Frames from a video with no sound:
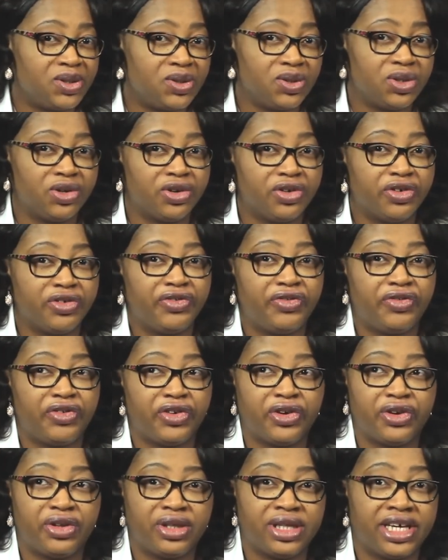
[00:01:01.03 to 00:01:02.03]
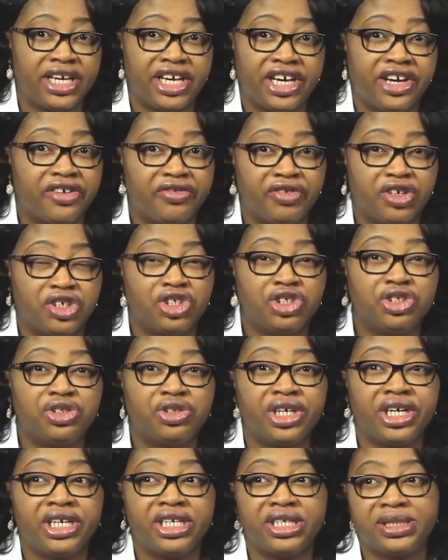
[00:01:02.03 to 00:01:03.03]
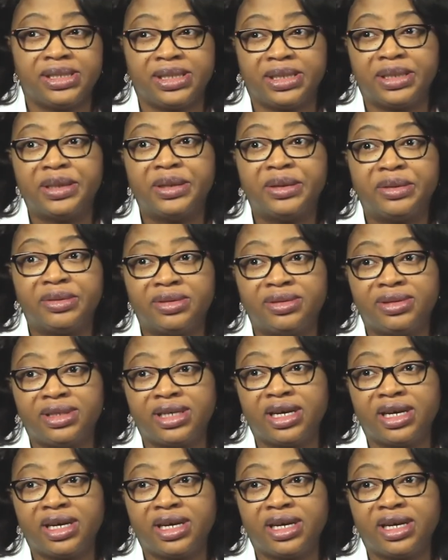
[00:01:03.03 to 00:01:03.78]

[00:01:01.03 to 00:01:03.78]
to go for the care of your children is a